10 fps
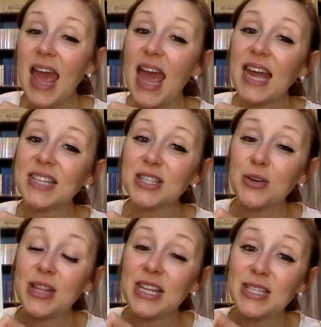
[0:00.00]
and
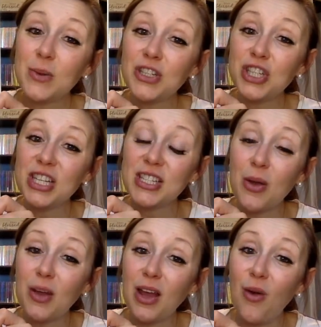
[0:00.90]
so in this one, she's
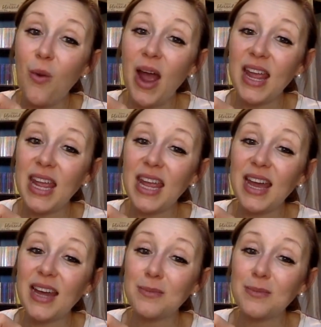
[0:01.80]
going to Hawaii